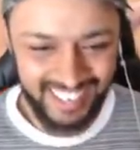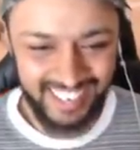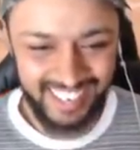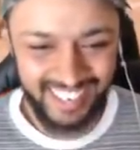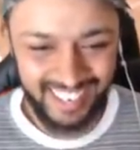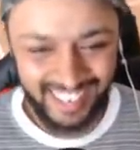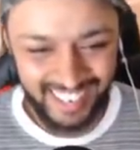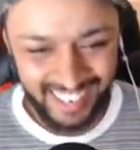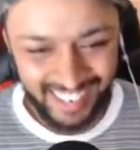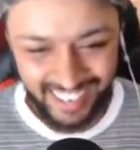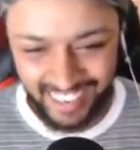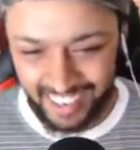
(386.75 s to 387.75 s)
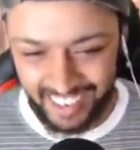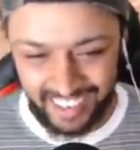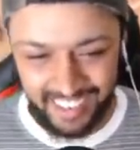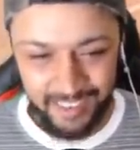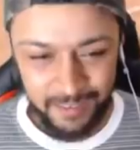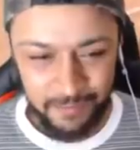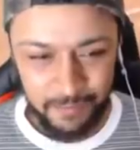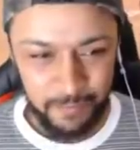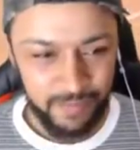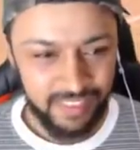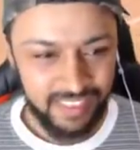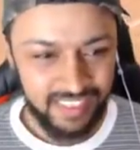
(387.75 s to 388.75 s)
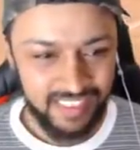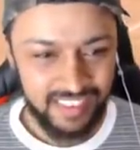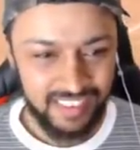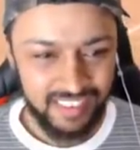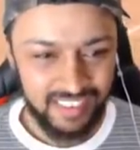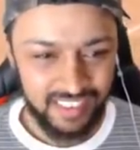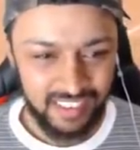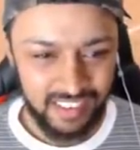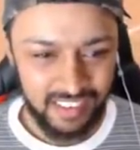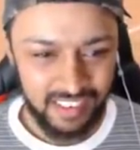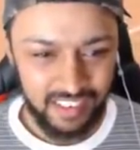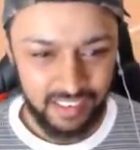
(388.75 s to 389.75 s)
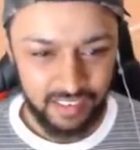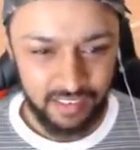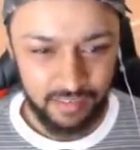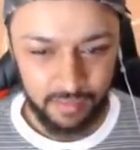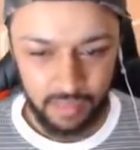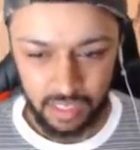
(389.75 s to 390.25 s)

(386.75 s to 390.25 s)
Nobody speaks.